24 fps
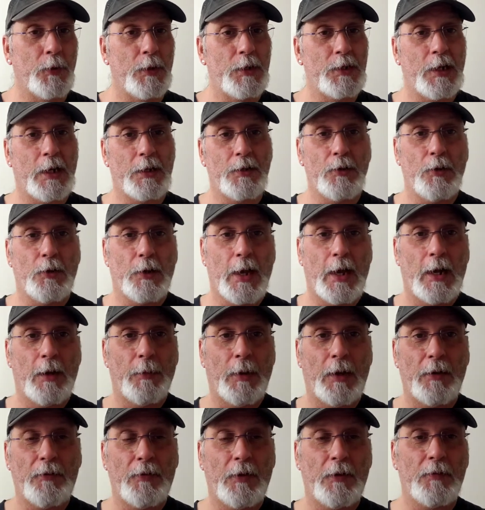which I took out of
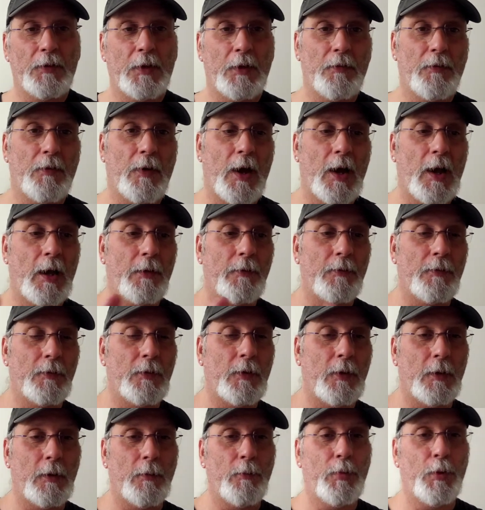my 55
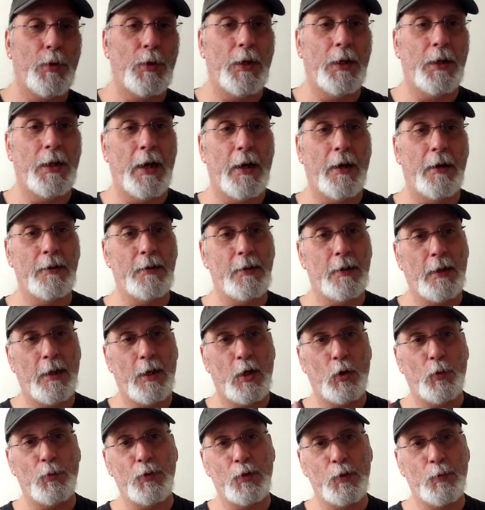to put in there to
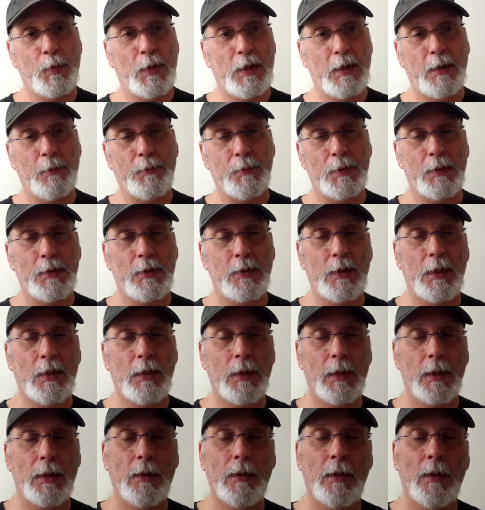help speed up the
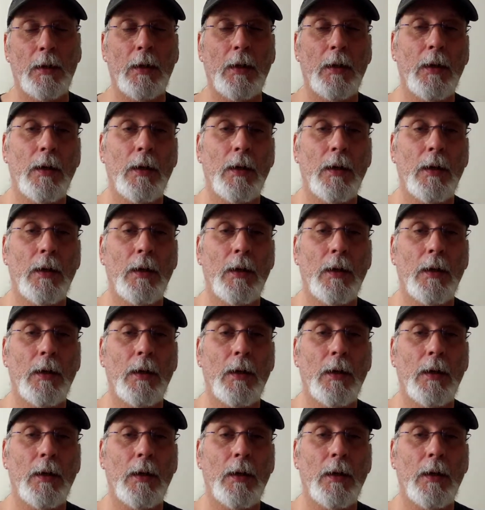seeding.